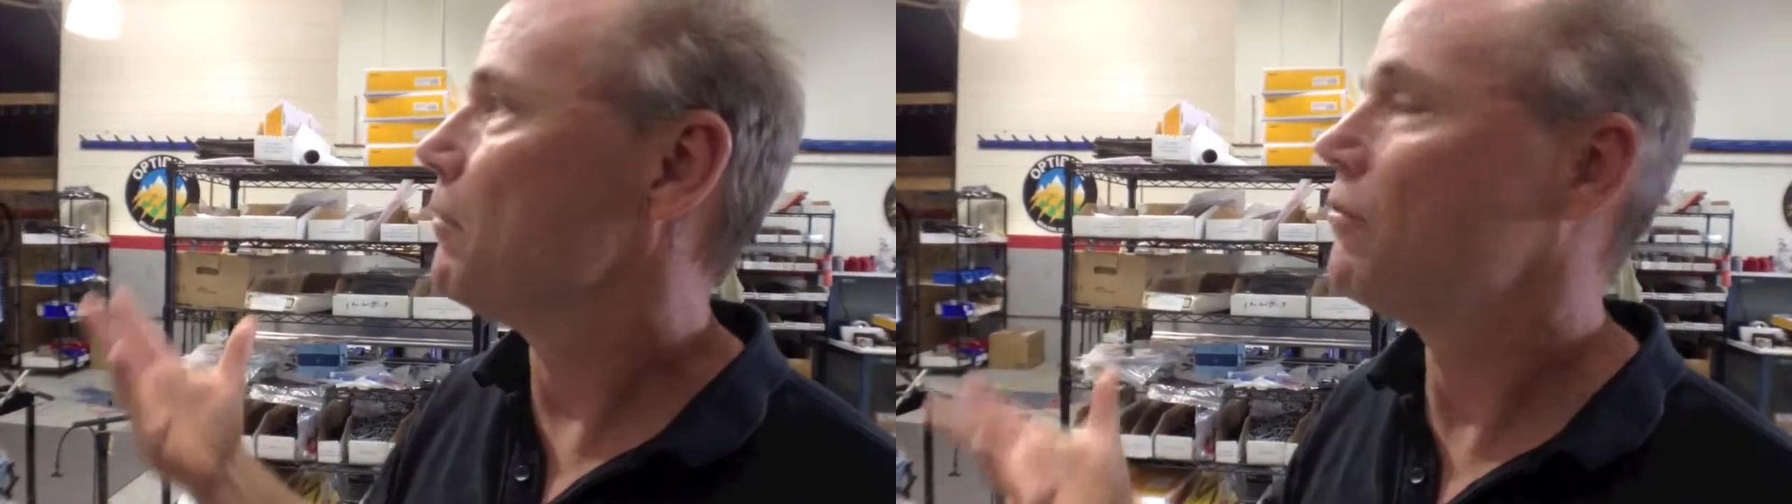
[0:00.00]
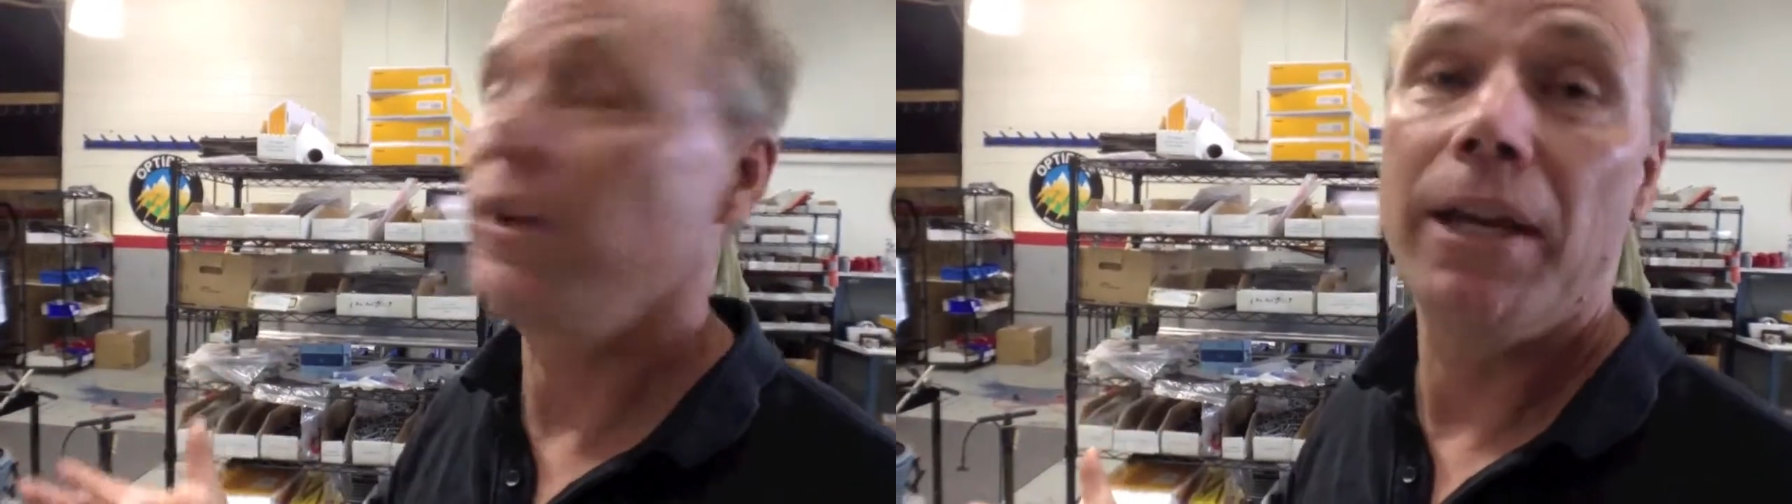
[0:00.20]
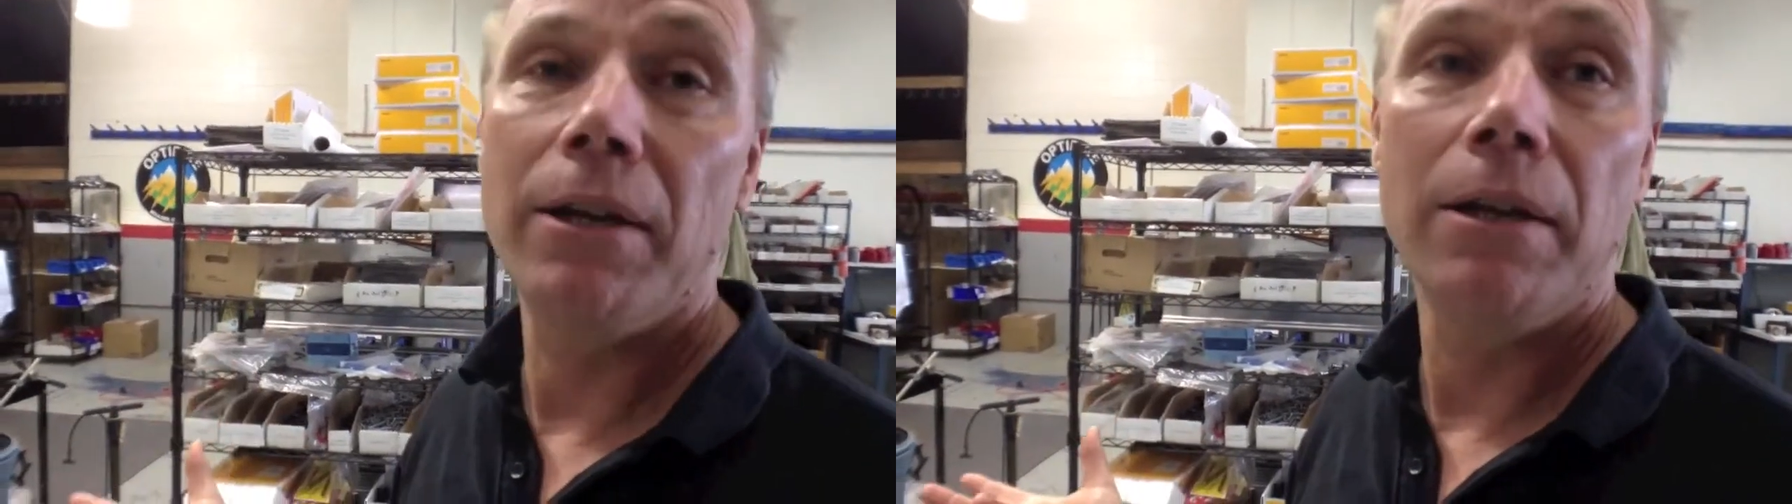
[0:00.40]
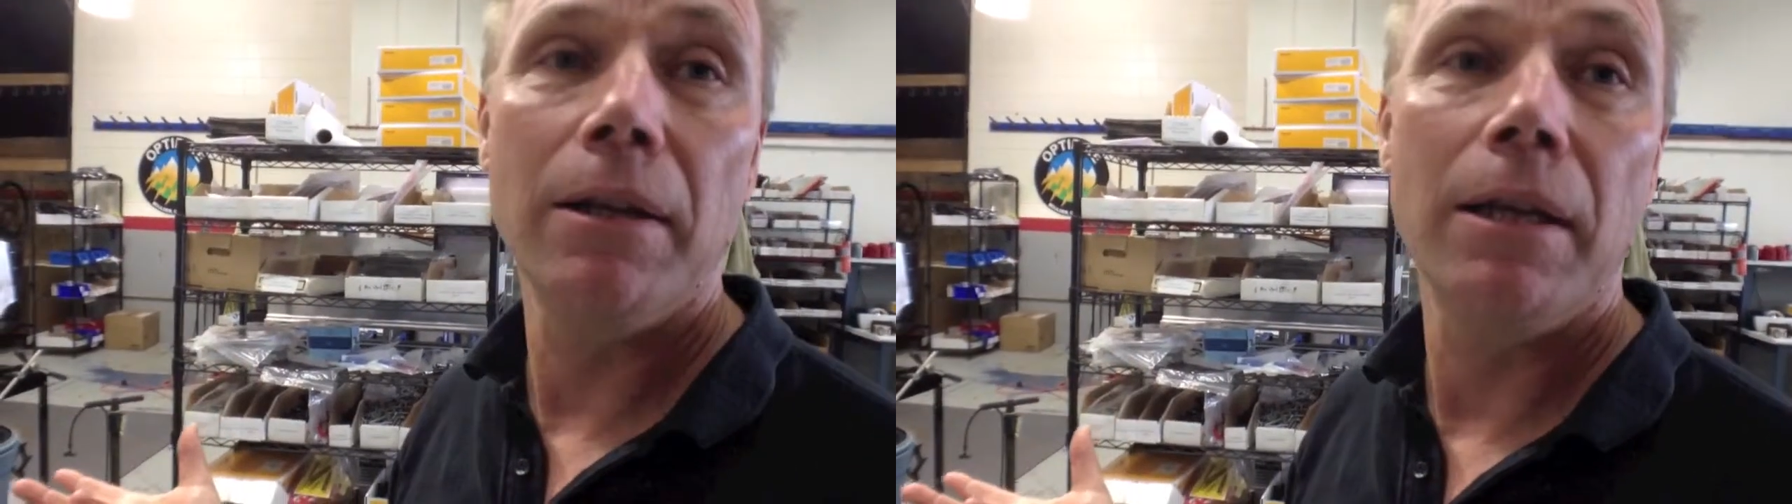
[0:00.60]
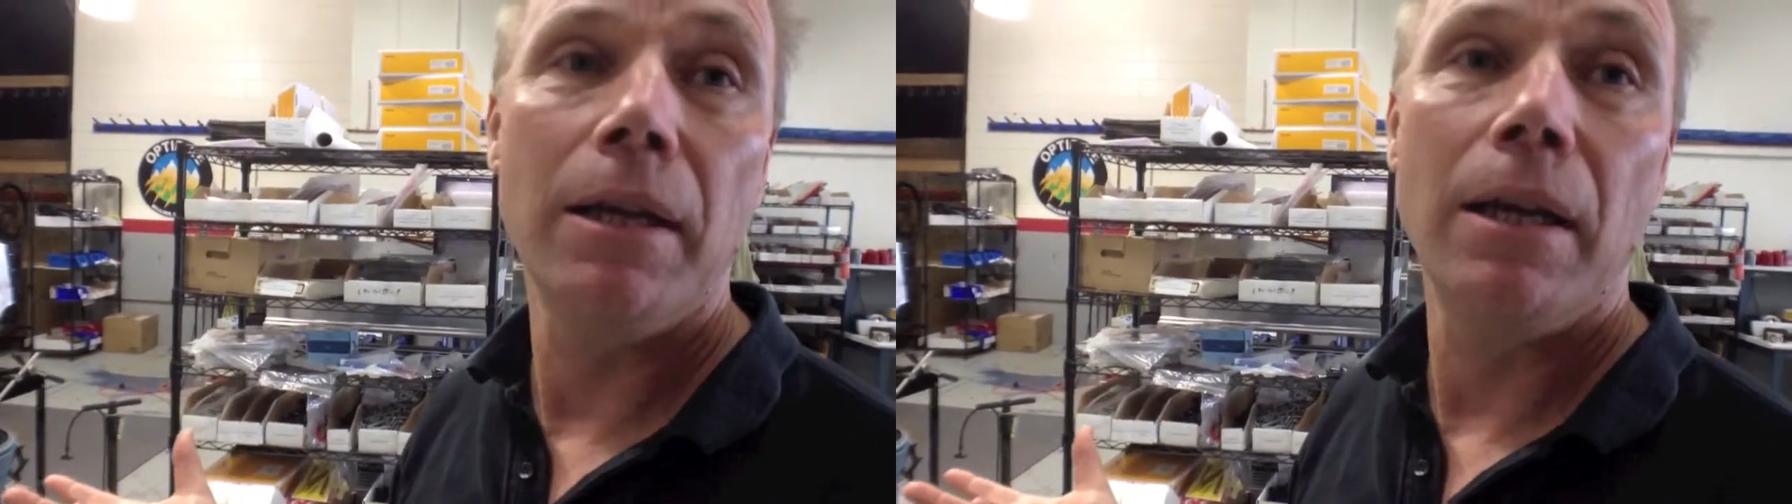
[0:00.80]
fail
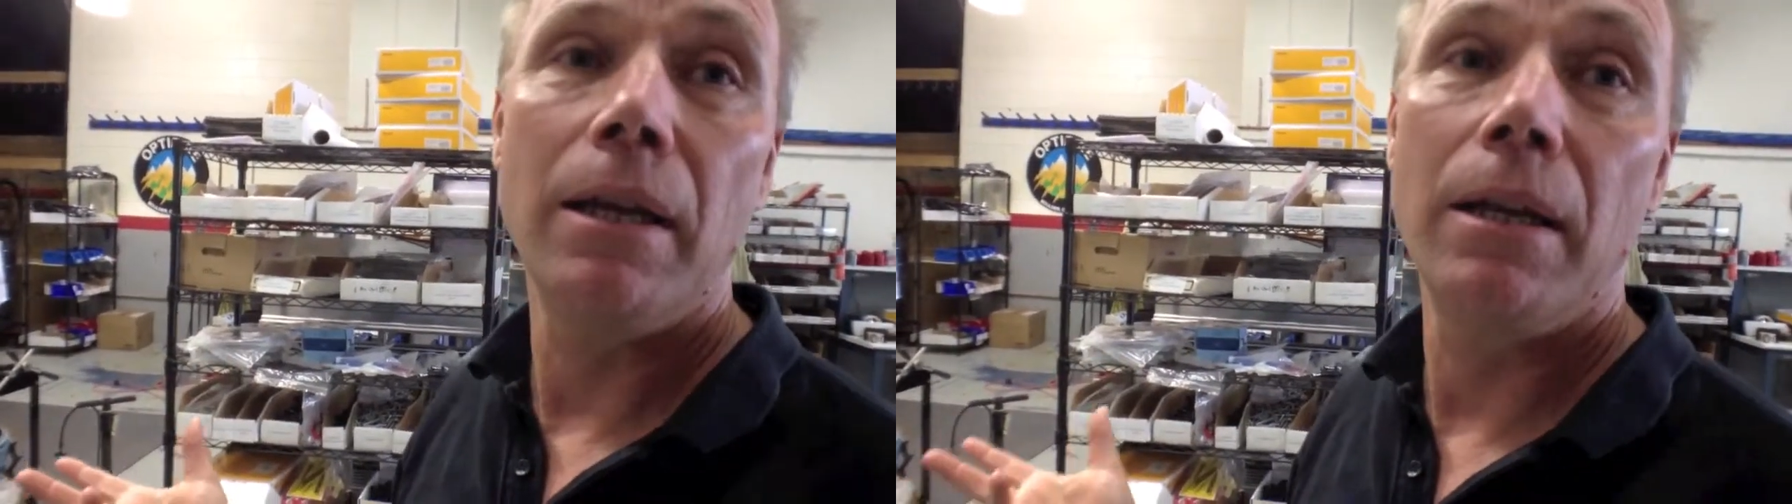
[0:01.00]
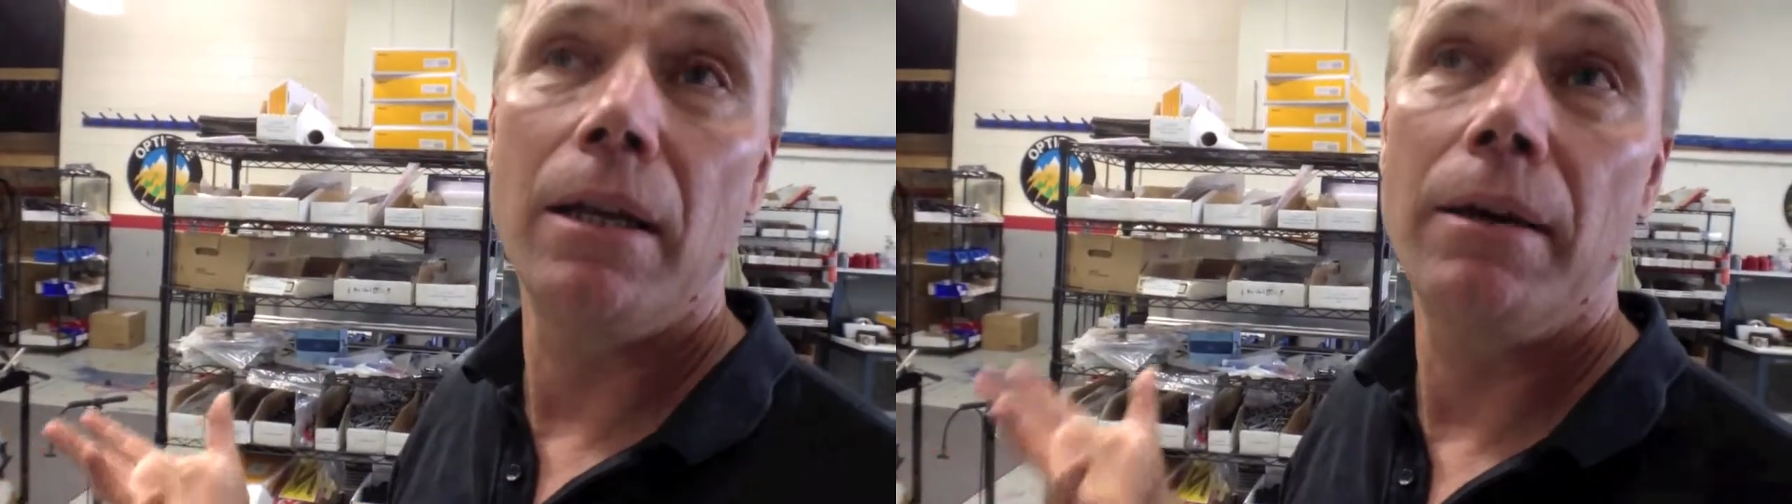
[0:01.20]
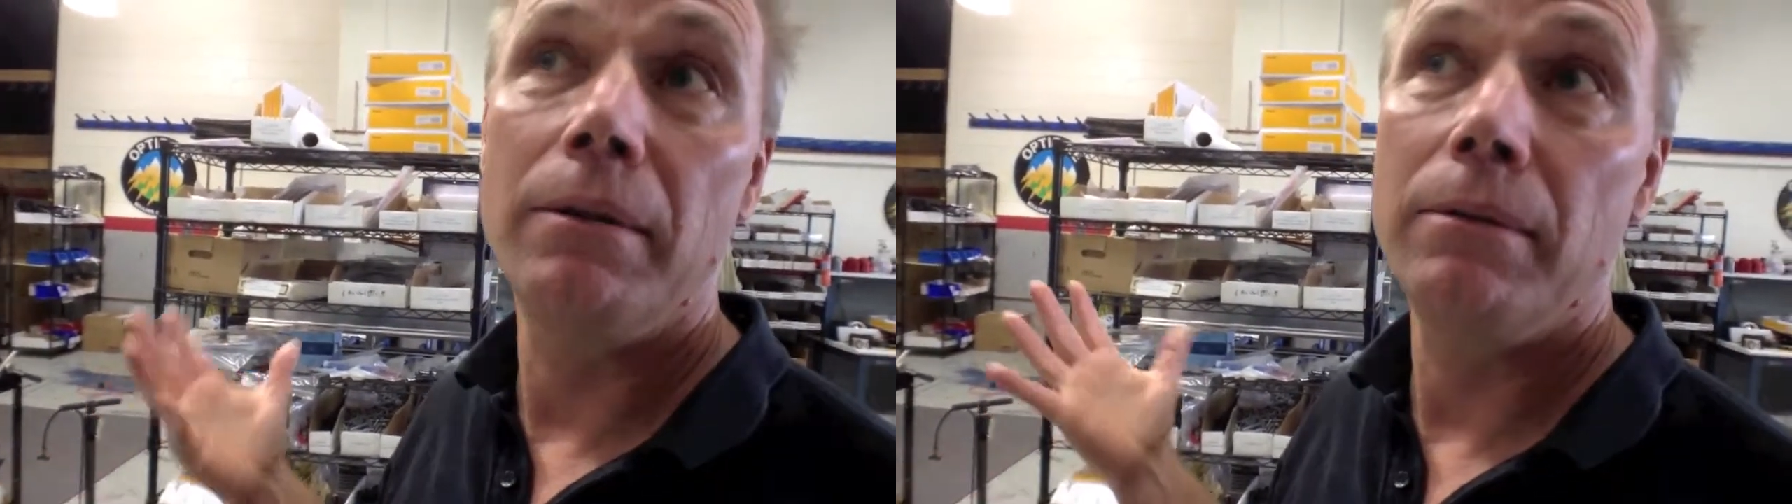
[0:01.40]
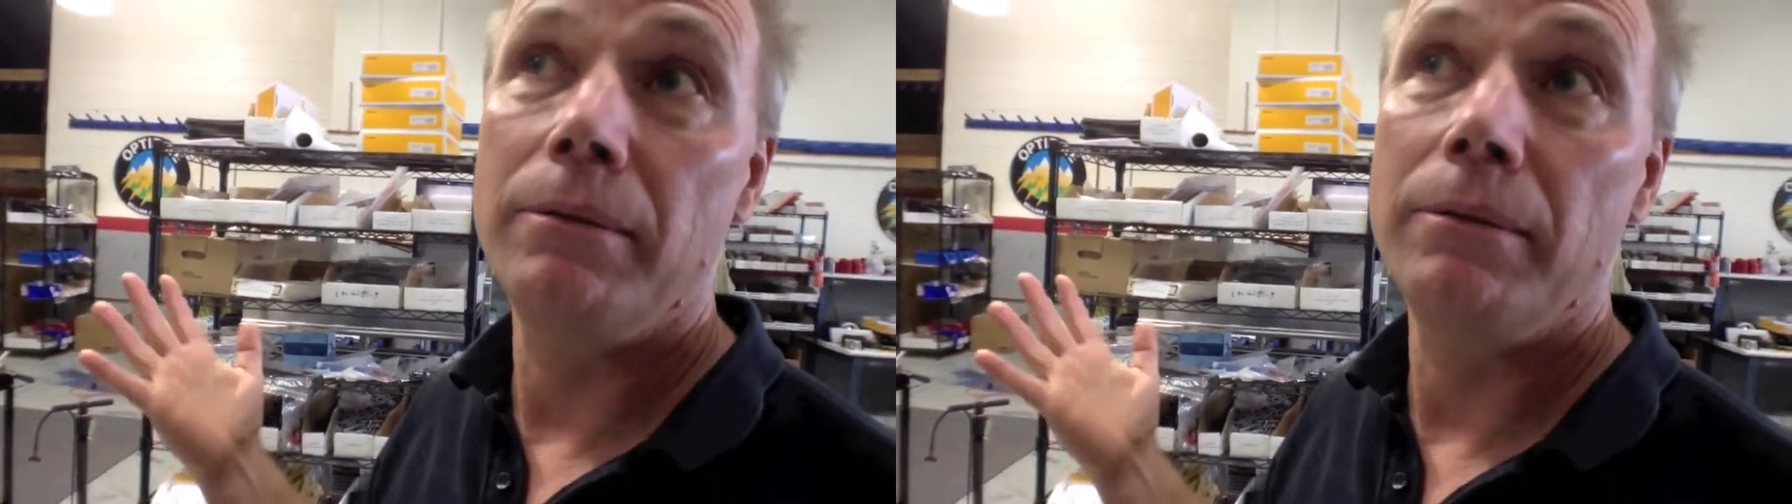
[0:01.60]
in the